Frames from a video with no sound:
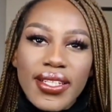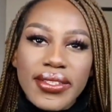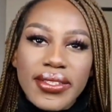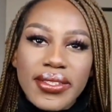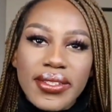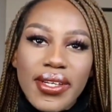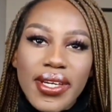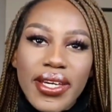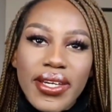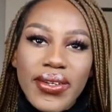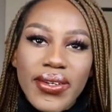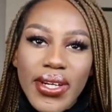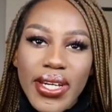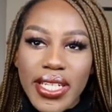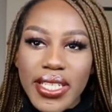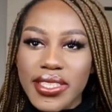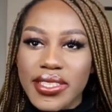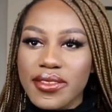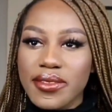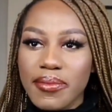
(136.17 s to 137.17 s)
doing
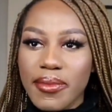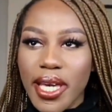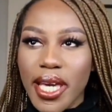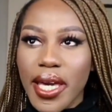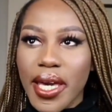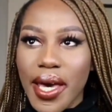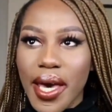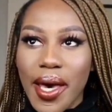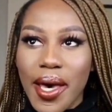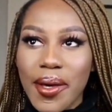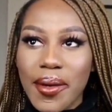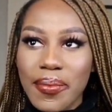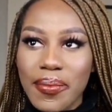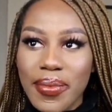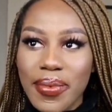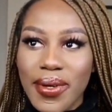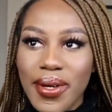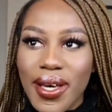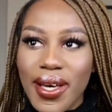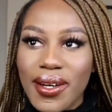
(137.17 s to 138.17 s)
creative
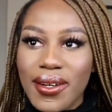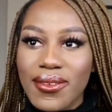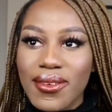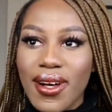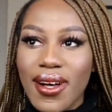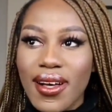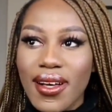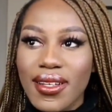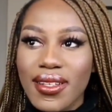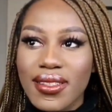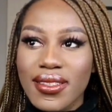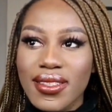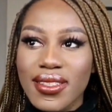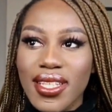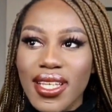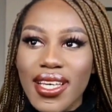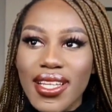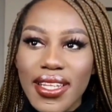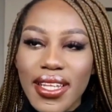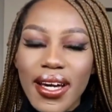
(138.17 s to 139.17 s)
makeup.
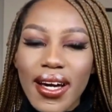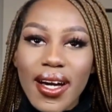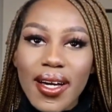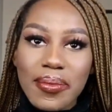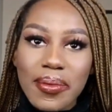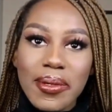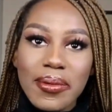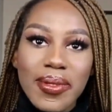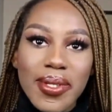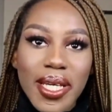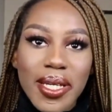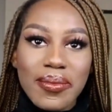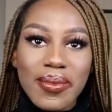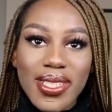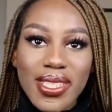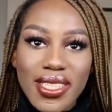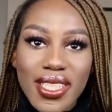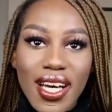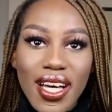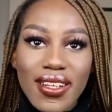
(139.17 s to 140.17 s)
Well, there are people like
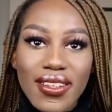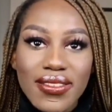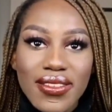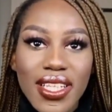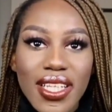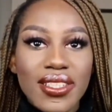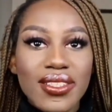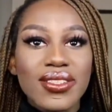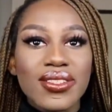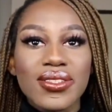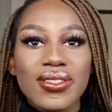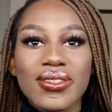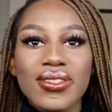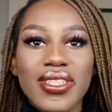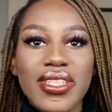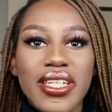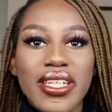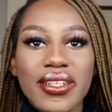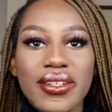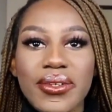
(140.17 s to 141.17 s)
myself that
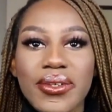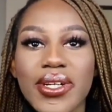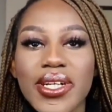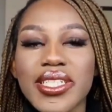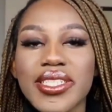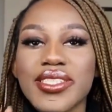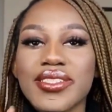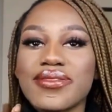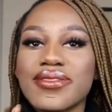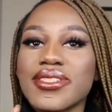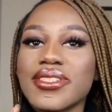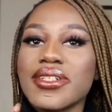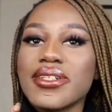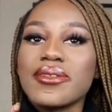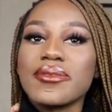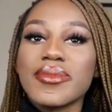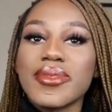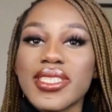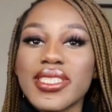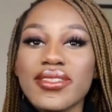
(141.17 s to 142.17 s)
do like a creative look
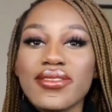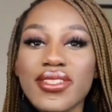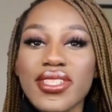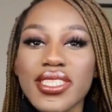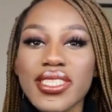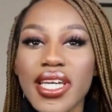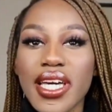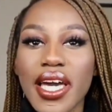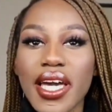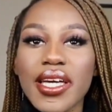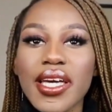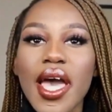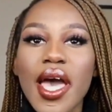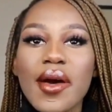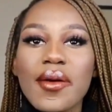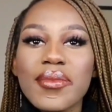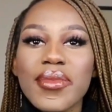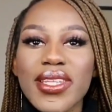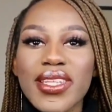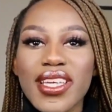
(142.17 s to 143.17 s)
almost every day,
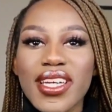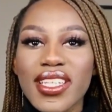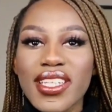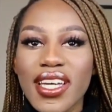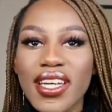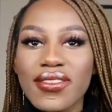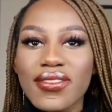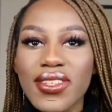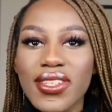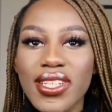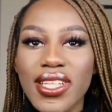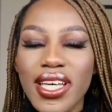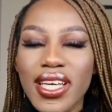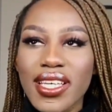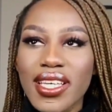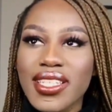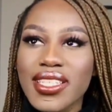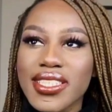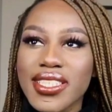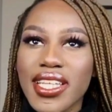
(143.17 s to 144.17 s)
but then I feel
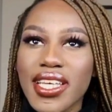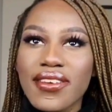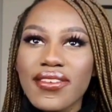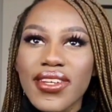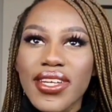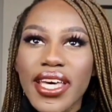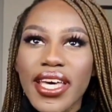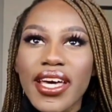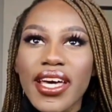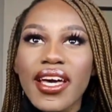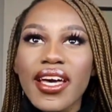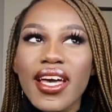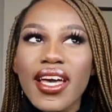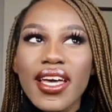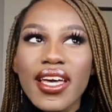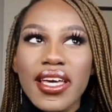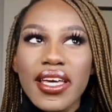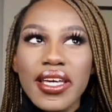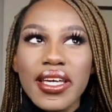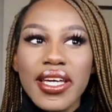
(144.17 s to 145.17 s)
like in South Africa,
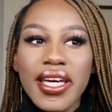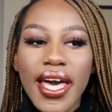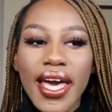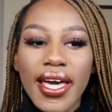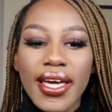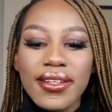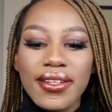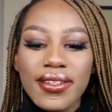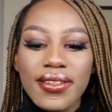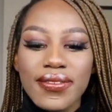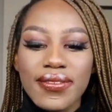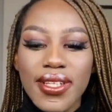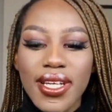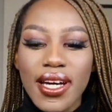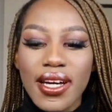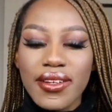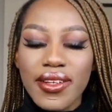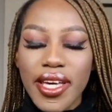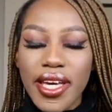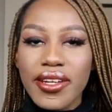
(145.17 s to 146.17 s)
it kind of
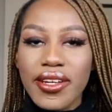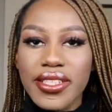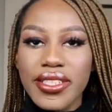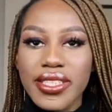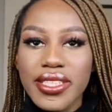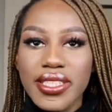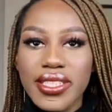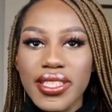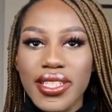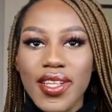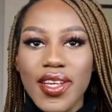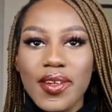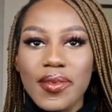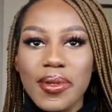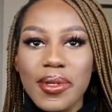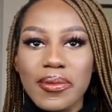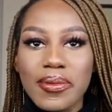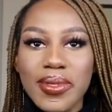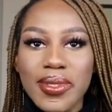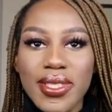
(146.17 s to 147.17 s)
now encourages a lot
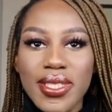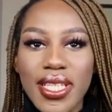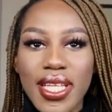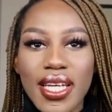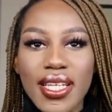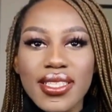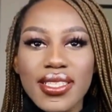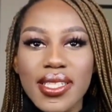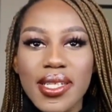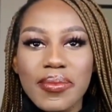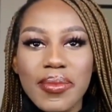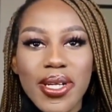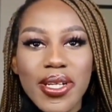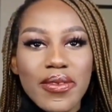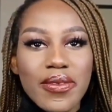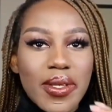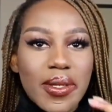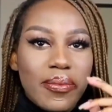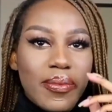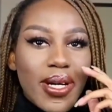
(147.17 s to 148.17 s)
of people to like step out
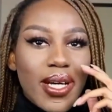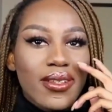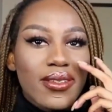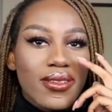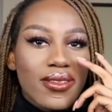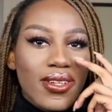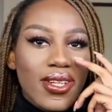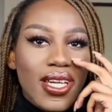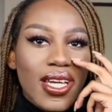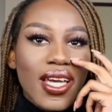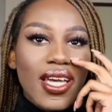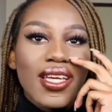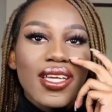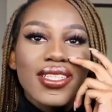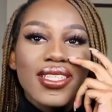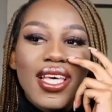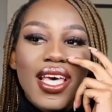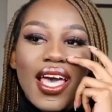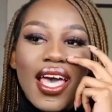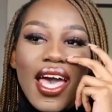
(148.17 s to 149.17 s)
of their
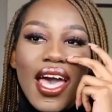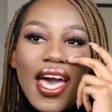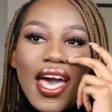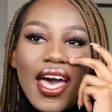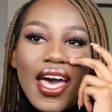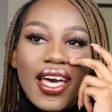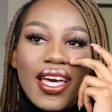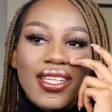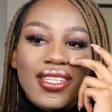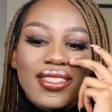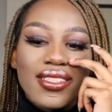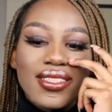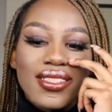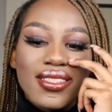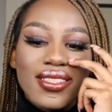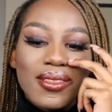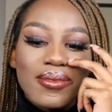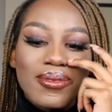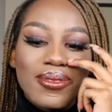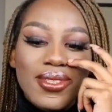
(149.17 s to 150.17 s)
boundary and
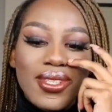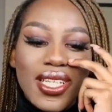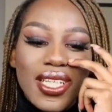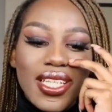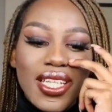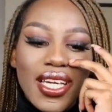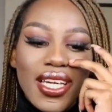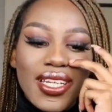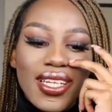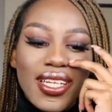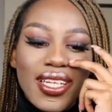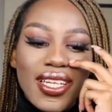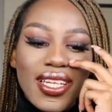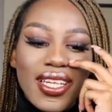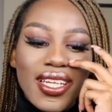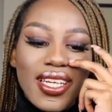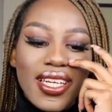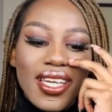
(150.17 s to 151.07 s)
stop doing like,